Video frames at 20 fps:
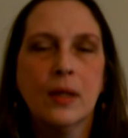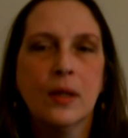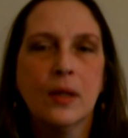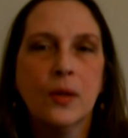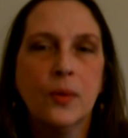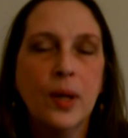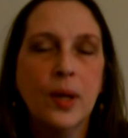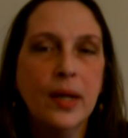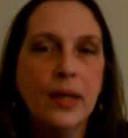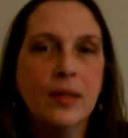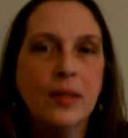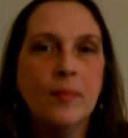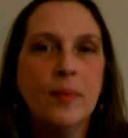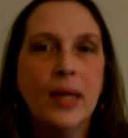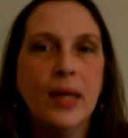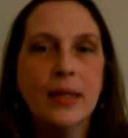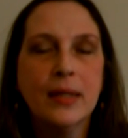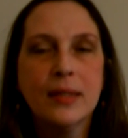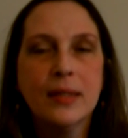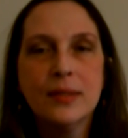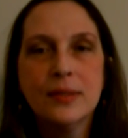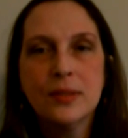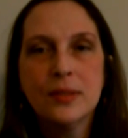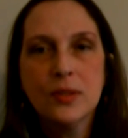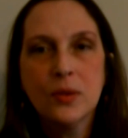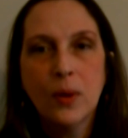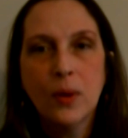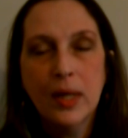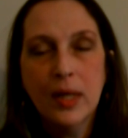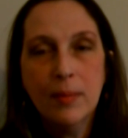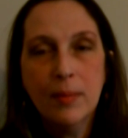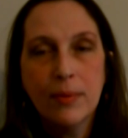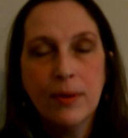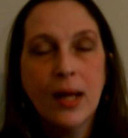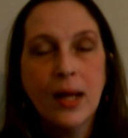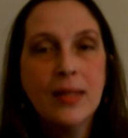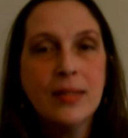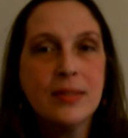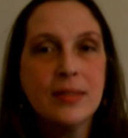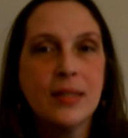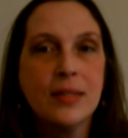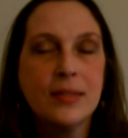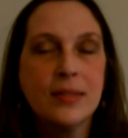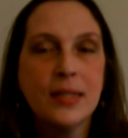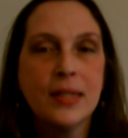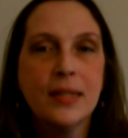Creating the mandalas is quite a process that